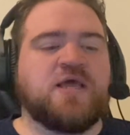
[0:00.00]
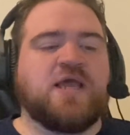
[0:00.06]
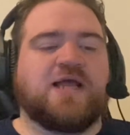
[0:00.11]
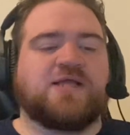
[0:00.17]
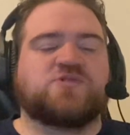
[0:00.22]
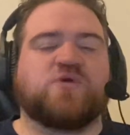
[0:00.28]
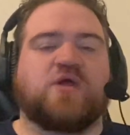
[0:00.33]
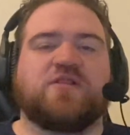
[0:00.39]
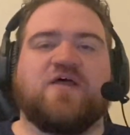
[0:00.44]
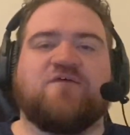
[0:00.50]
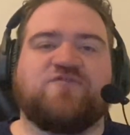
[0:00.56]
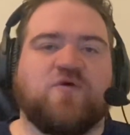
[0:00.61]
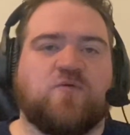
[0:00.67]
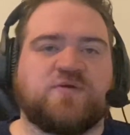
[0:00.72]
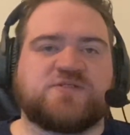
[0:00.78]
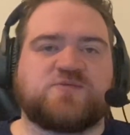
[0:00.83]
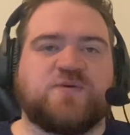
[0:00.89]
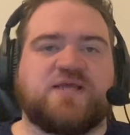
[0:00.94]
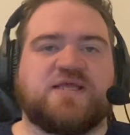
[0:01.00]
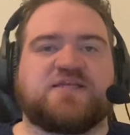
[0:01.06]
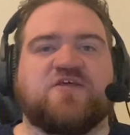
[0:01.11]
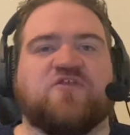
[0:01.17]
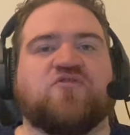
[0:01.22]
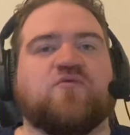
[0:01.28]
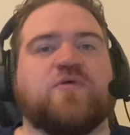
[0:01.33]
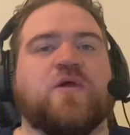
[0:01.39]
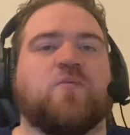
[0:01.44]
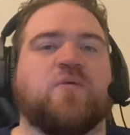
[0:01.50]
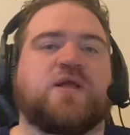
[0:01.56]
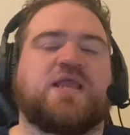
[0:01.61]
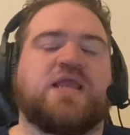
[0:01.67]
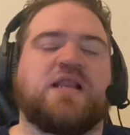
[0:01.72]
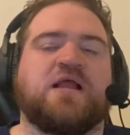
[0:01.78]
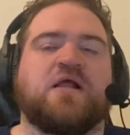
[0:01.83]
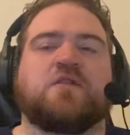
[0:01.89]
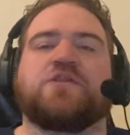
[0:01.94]
And so I love that once we get to 3, we're
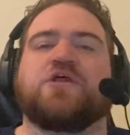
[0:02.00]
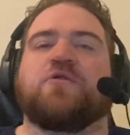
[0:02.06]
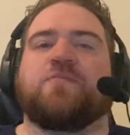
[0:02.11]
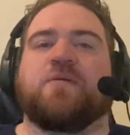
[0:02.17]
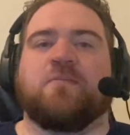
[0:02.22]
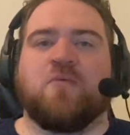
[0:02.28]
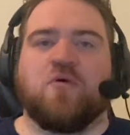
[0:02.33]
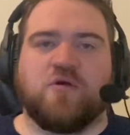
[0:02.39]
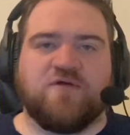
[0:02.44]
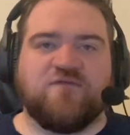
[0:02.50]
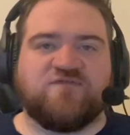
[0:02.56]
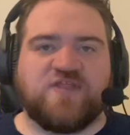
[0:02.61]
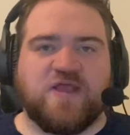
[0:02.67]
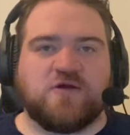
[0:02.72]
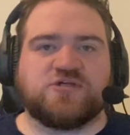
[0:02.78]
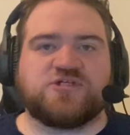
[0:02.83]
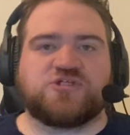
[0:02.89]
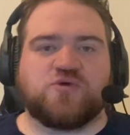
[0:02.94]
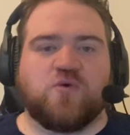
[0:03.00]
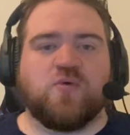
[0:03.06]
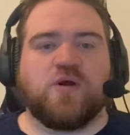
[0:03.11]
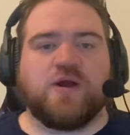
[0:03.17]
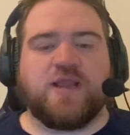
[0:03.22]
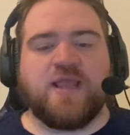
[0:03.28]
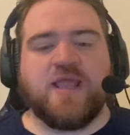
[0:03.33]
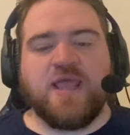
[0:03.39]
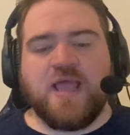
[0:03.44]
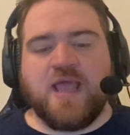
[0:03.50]
getting a little bit more of their story.